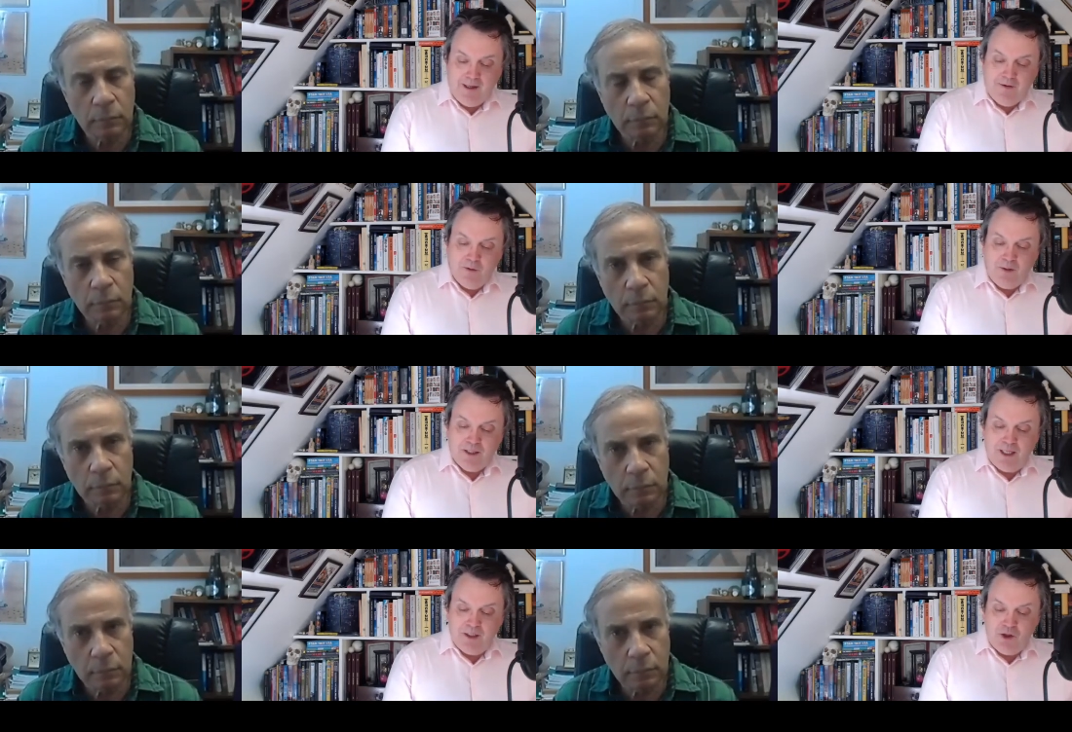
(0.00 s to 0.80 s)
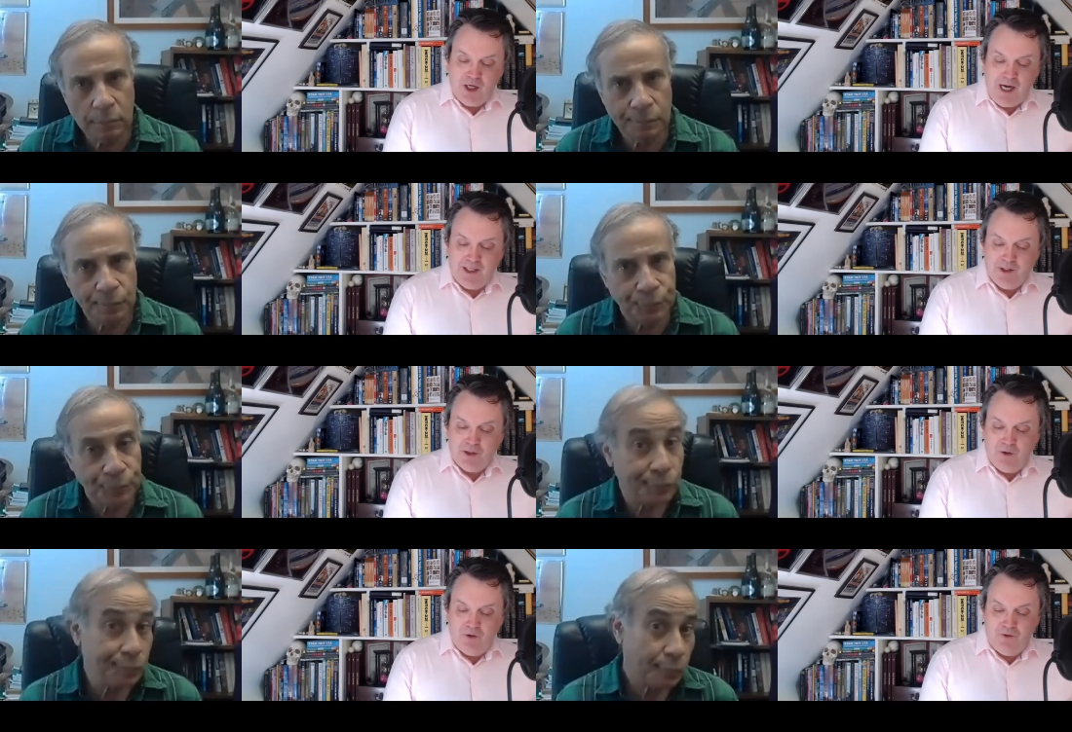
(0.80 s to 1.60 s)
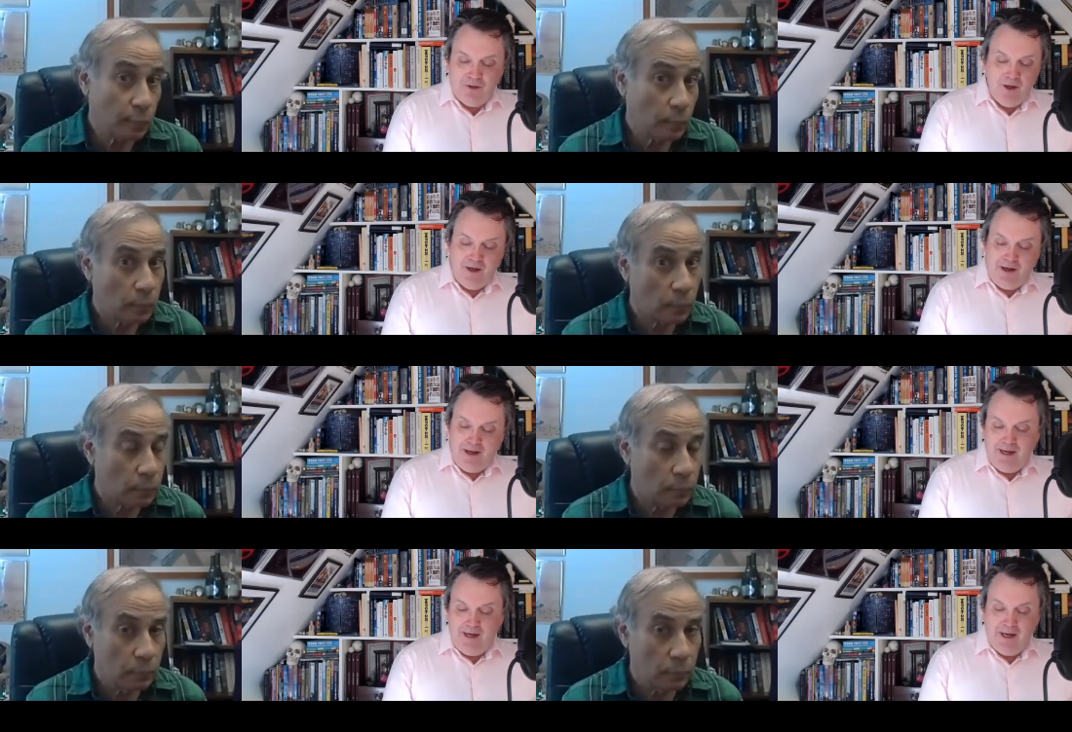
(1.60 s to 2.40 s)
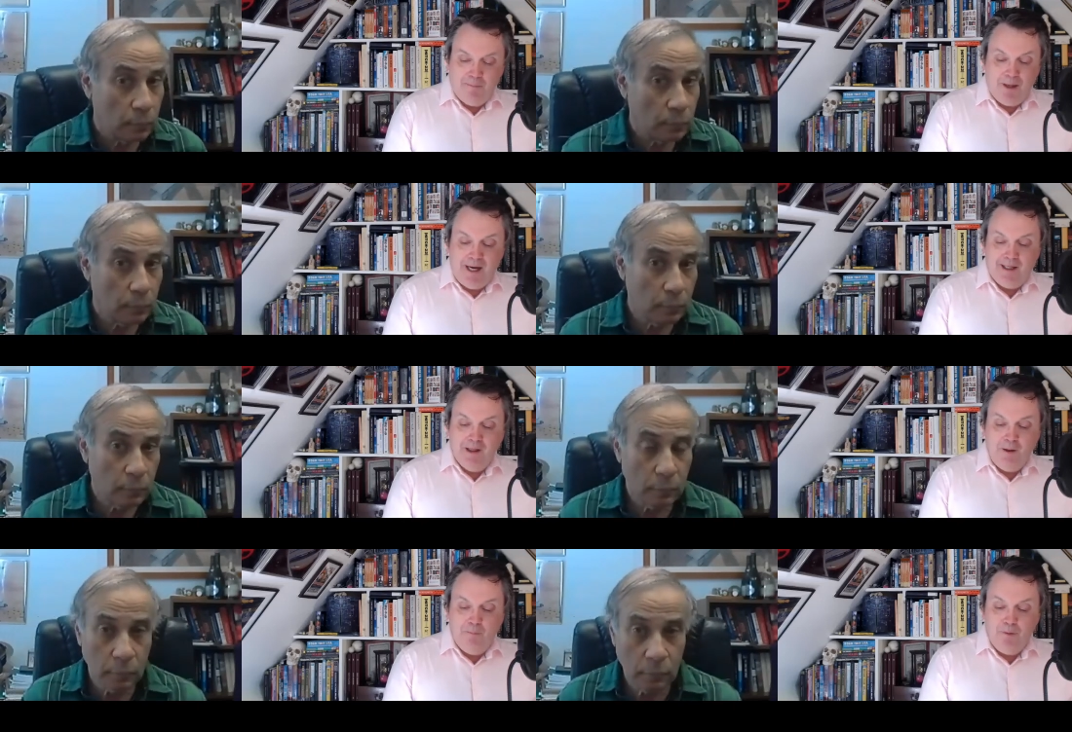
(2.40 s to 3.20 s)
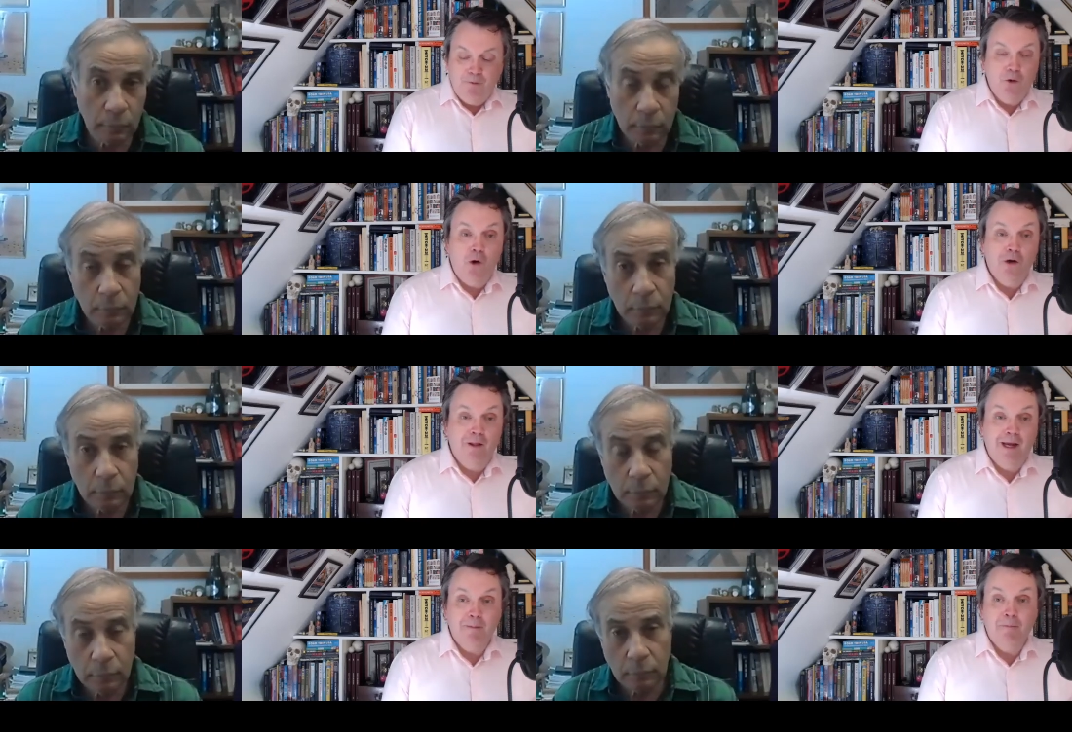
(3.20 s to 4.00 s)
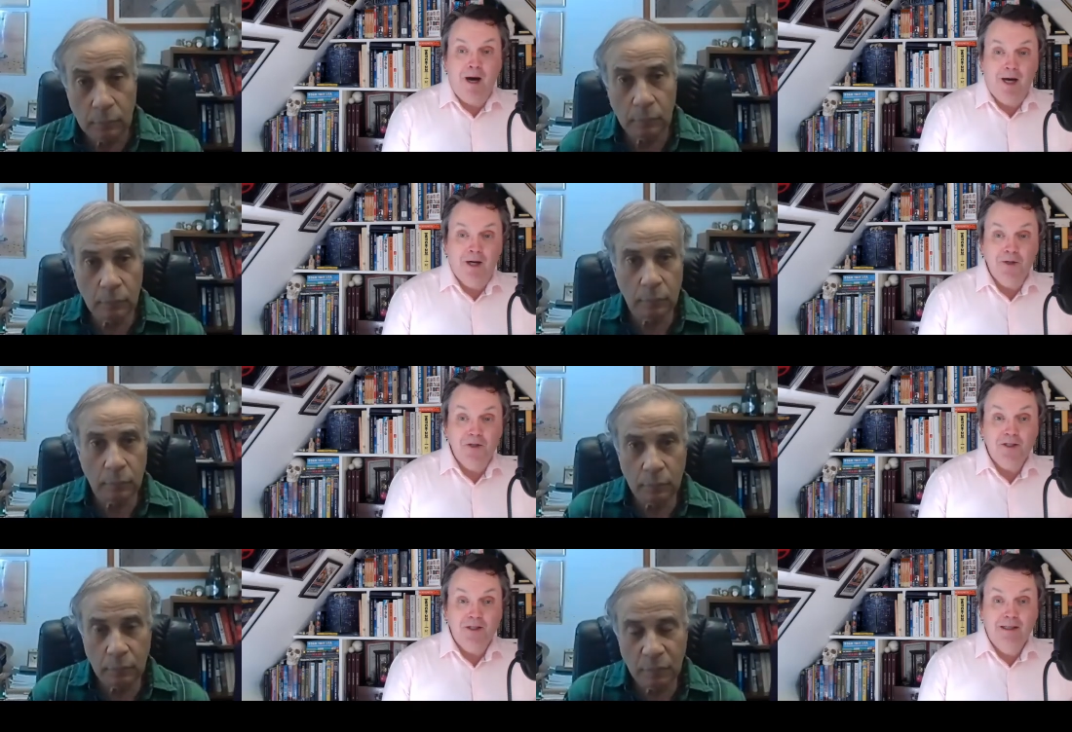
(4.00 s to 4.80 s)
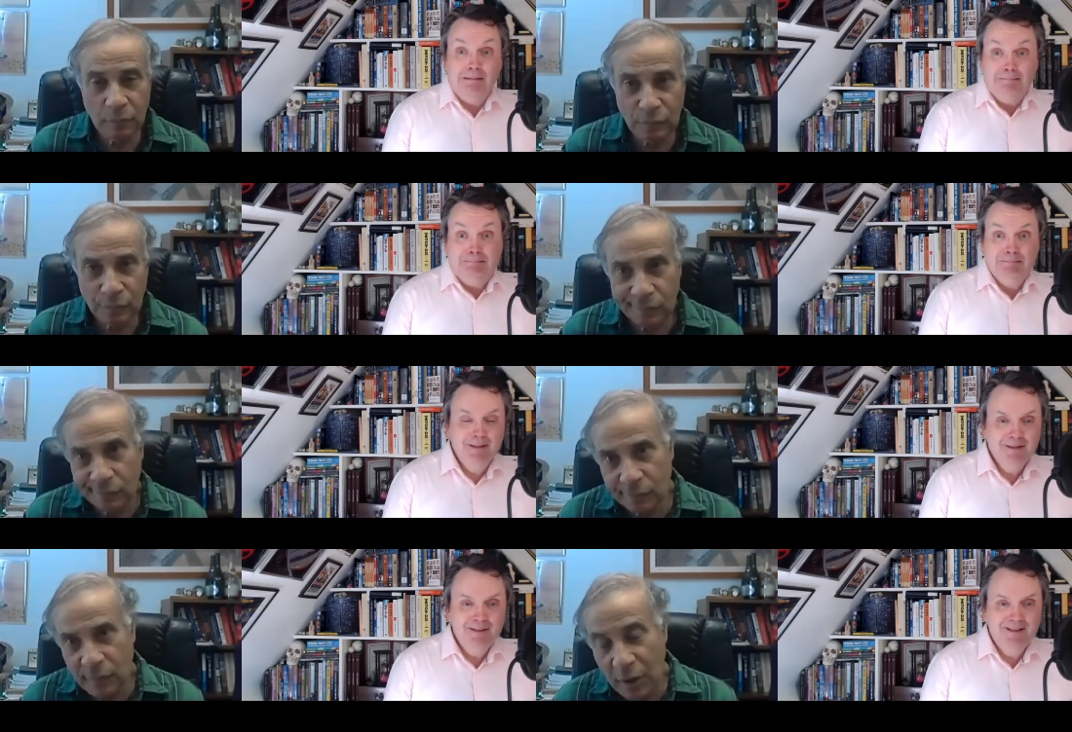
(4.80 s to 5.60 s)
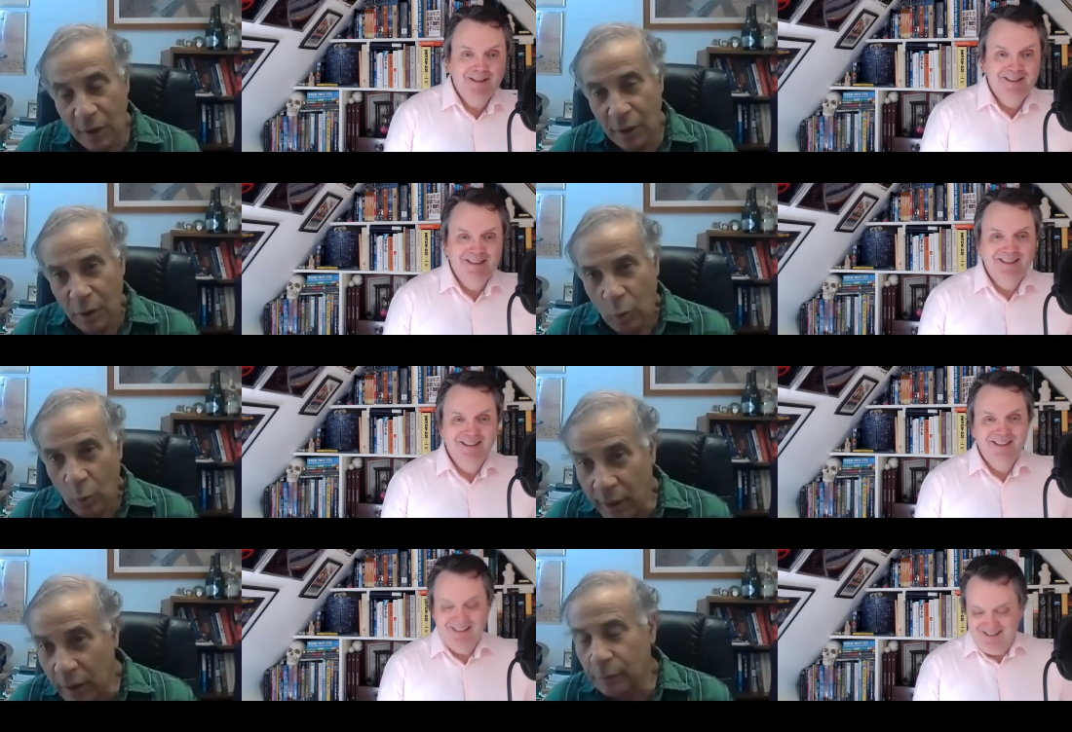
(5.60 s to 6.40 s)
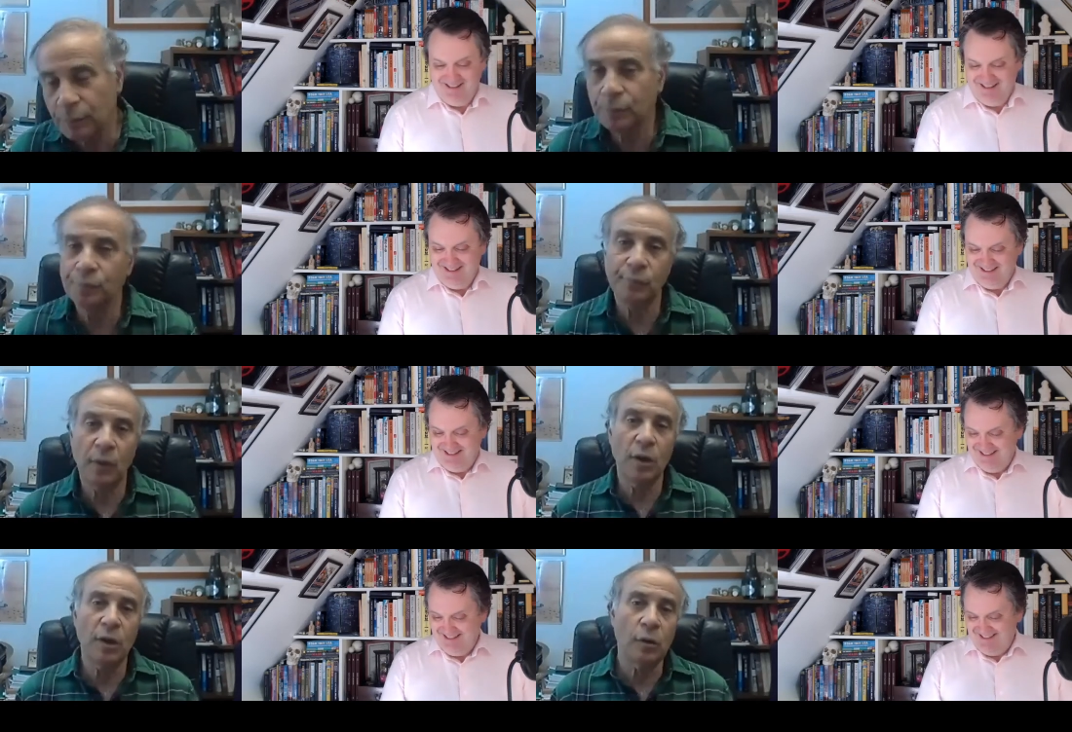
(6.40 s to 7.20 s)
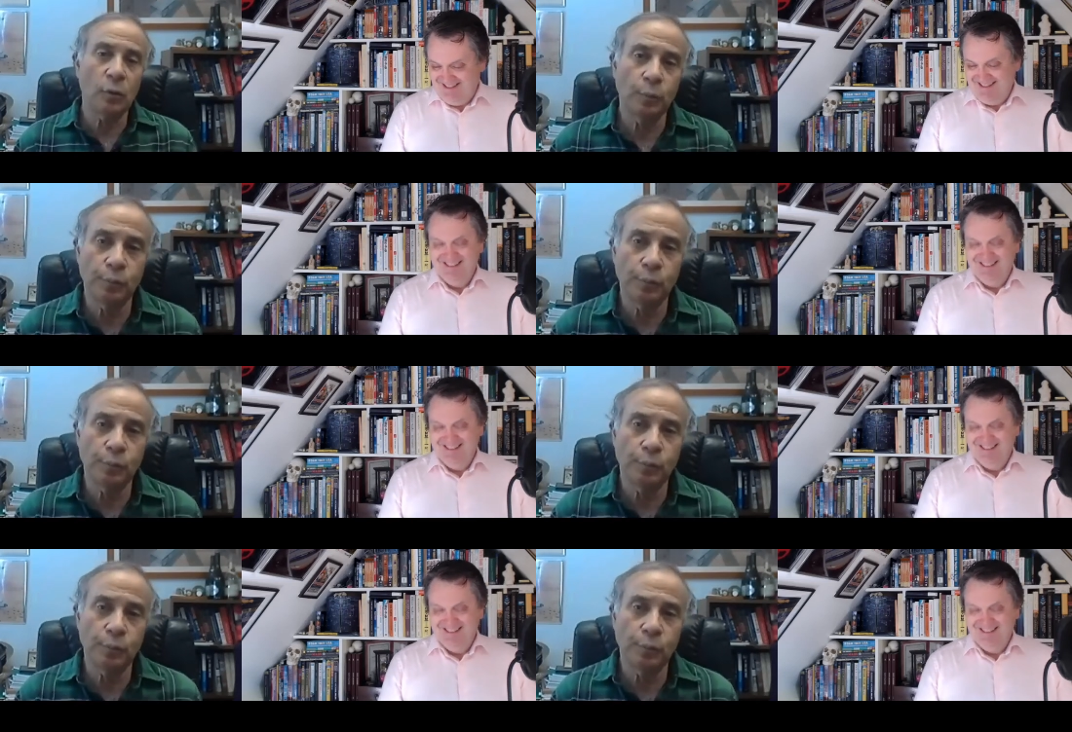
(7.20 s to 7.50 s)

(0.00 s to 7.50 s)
Speaker 1: that we stand a chance on a, eh, a barren lump of rock like Mars?
Speaker 2: Well, you know,